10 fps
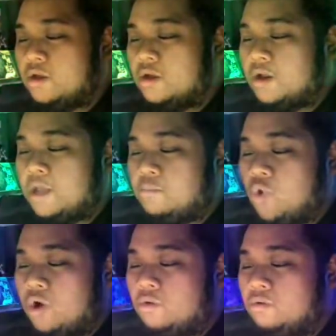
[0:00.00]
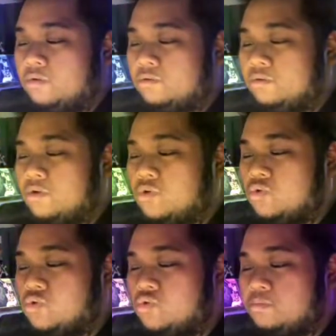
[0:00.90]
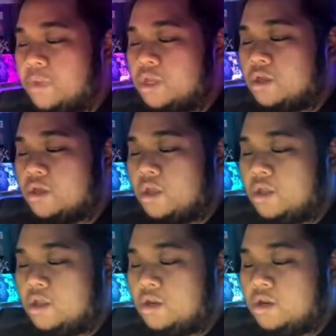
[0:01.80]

Glamour. Ooh, Menki, and